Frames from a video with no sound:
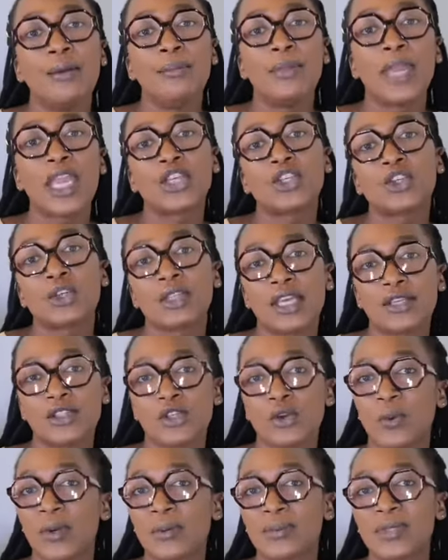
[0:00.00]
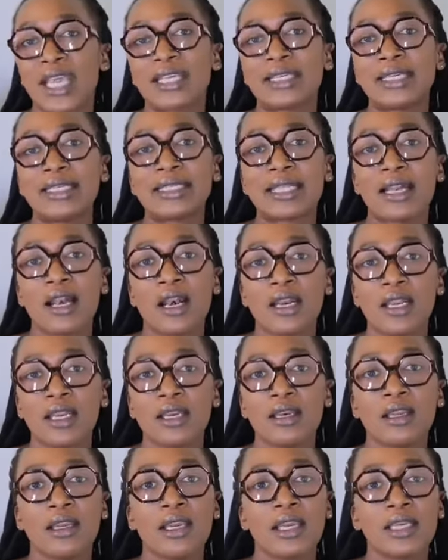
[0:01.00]
Make sure that your website is
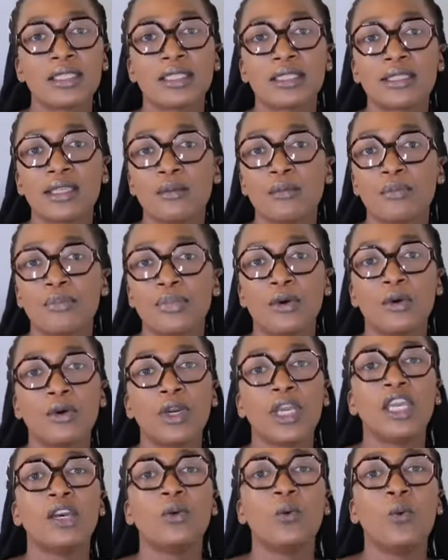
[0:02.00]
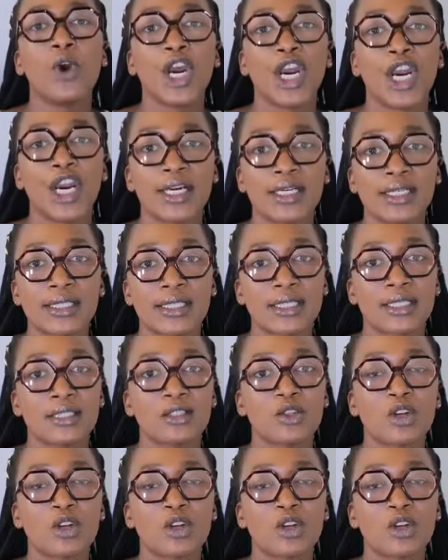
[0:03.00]
clean, it's simple, it works.